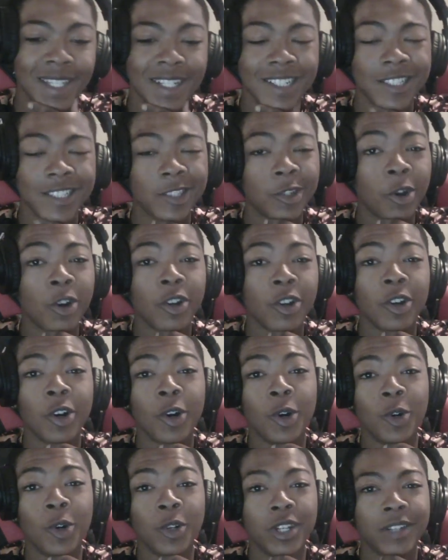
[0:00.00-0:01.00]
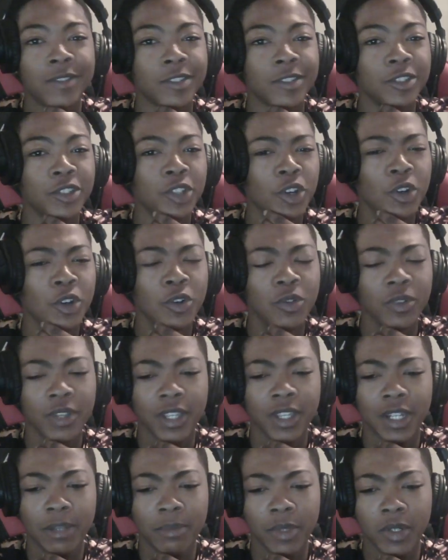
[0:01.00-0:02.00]
start a whole different song
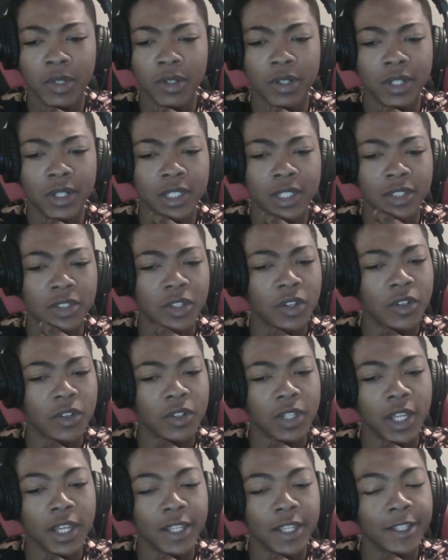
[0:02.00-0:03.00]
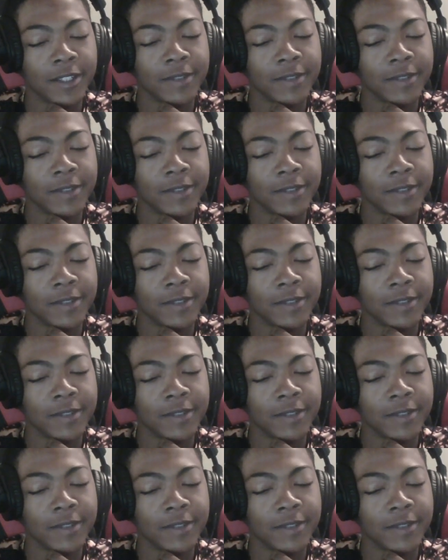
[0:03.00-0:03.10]
in the middle of this song. Like,